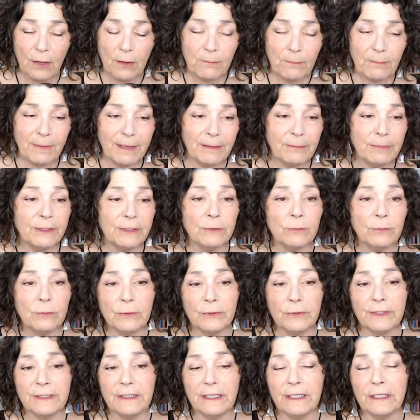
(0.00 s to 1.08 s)
Maybe you're
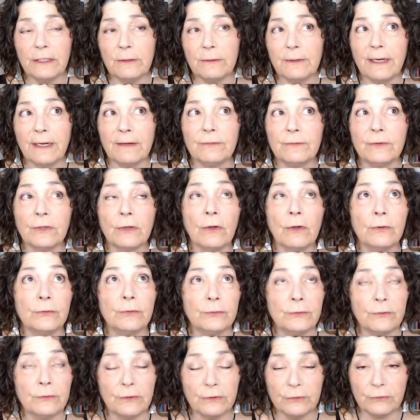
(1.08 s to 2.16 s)
worried that you would have to go
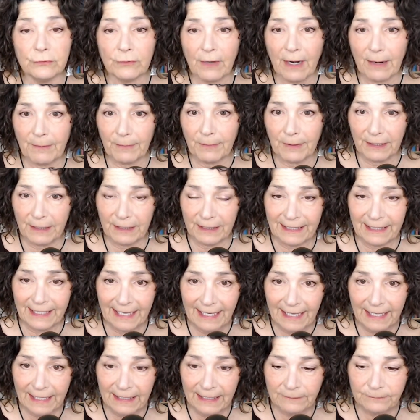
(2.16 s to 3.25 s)
through the trauma
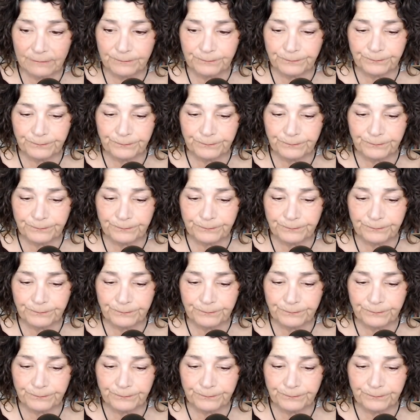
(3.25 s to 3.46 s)
again.